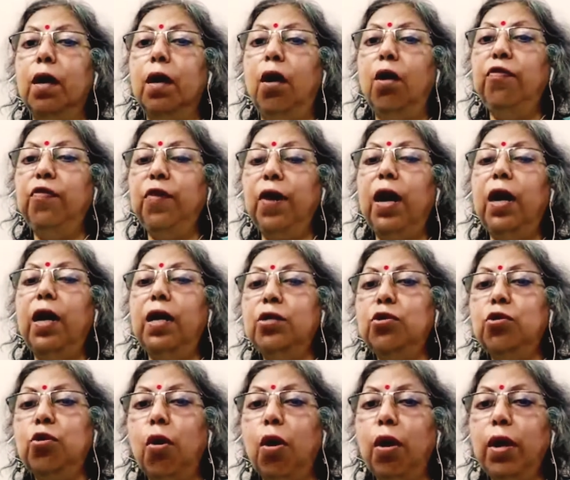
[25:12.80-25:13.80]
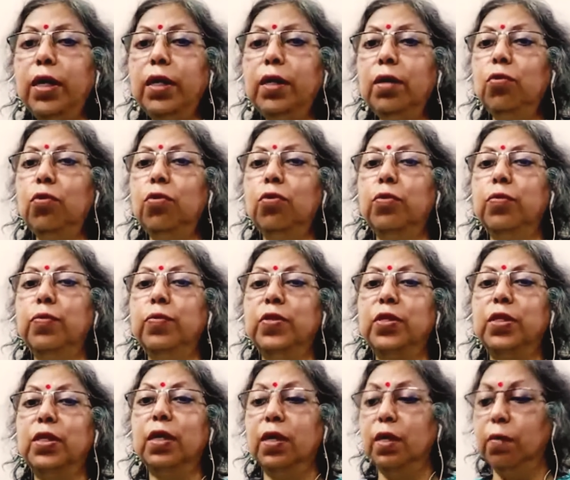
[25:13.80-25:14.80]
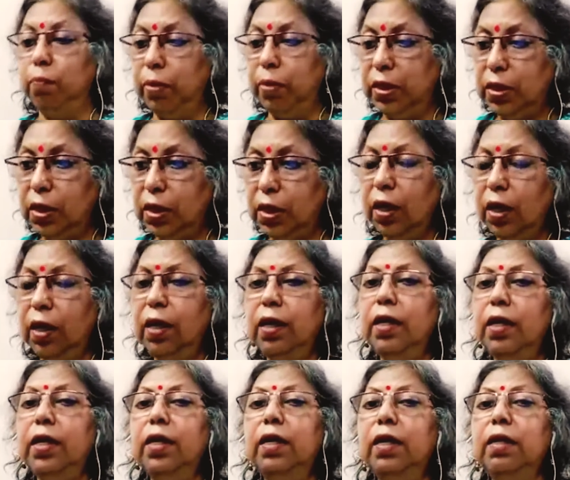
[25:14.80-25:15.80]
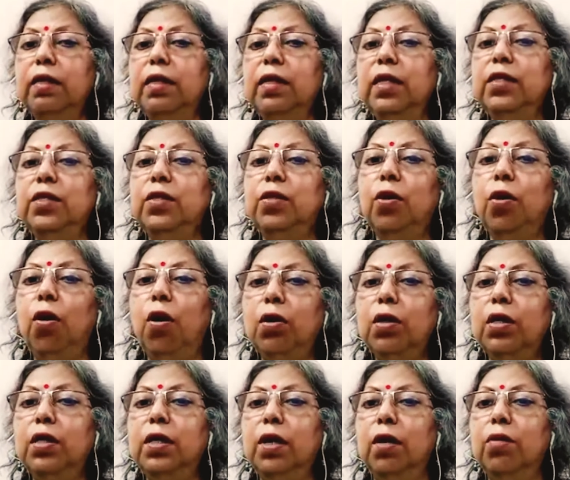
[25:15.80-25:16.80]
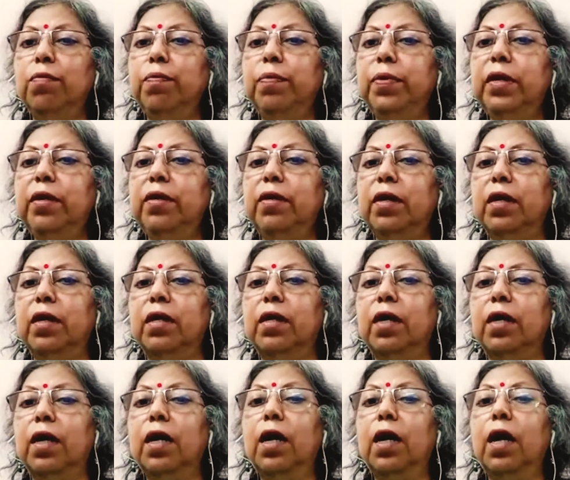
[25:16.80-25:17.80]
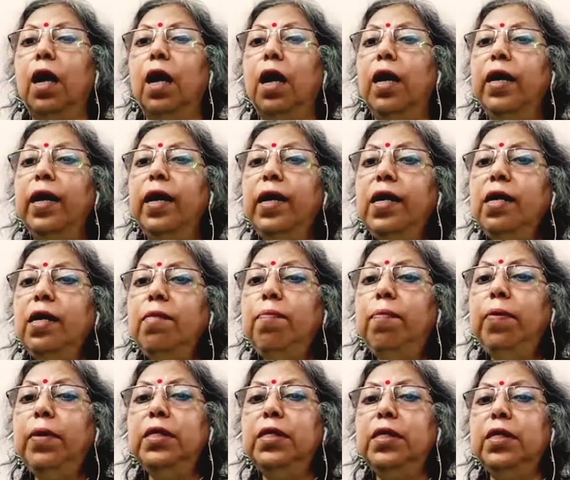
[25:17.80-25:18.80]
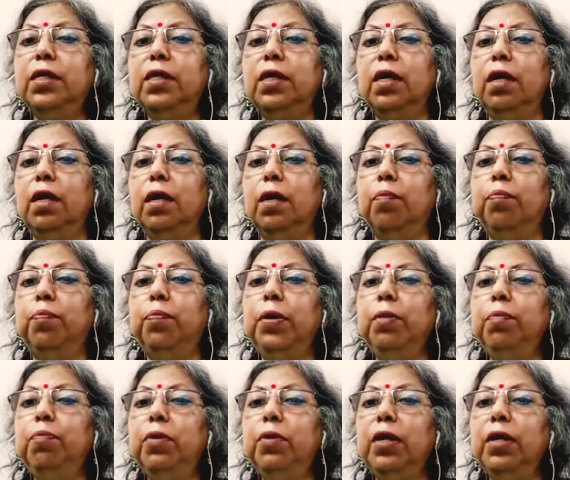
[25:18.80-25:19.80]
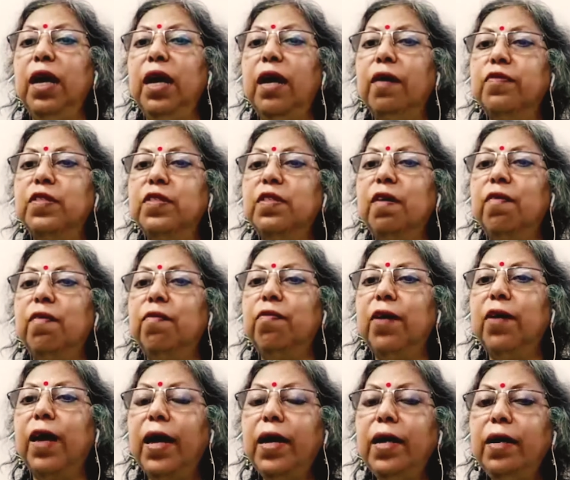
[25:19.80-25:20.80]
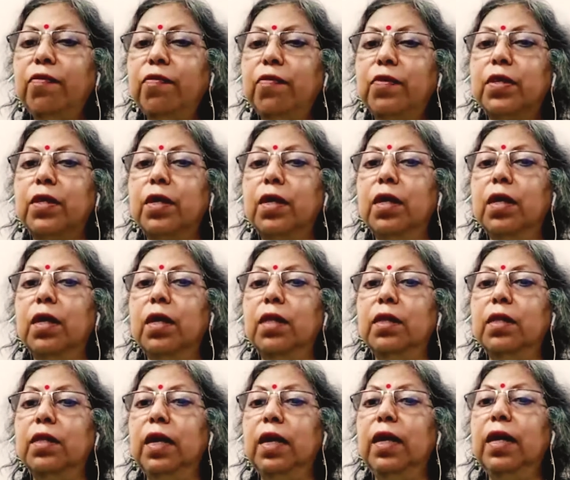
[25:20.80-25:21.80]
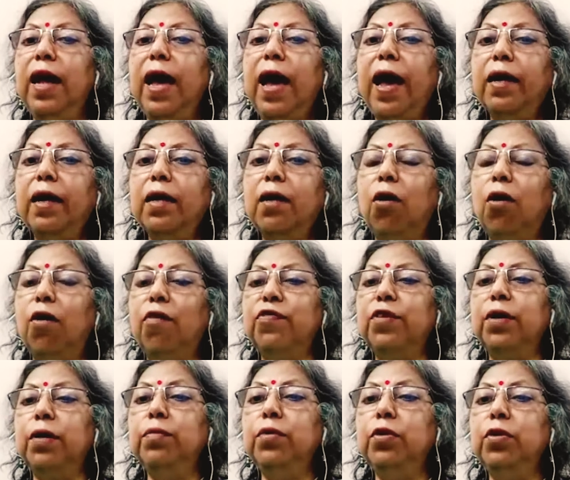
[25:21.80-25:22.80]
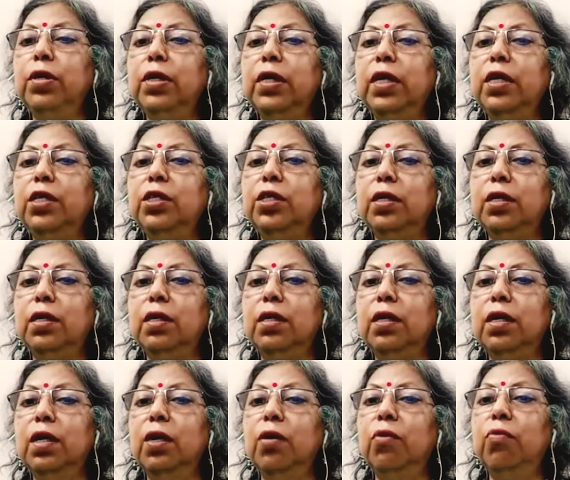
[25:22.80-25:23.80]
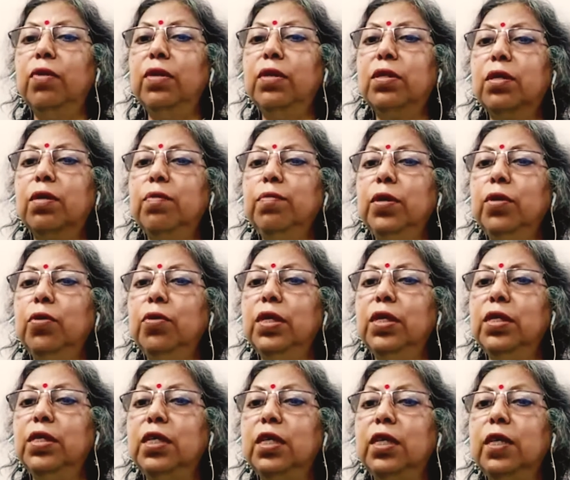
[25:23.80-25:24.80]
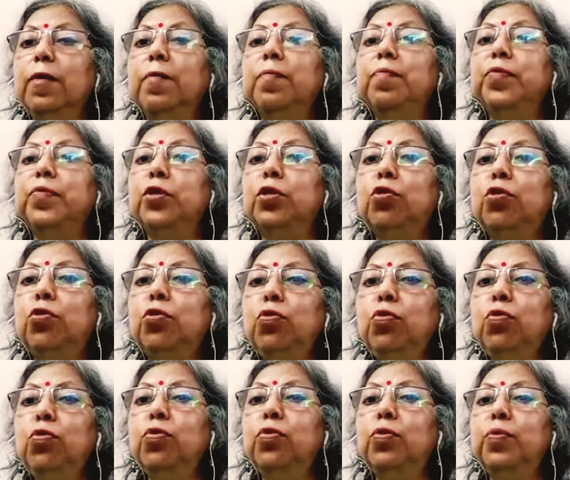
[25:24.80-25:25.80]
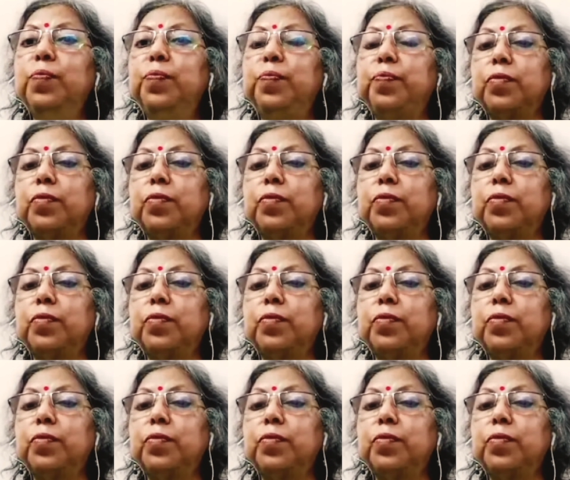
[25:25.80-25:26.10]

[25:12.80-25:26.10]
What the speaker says: of our drawing rooms, particularly in these lockdown period, in particular, people have survived the lack of communication with community through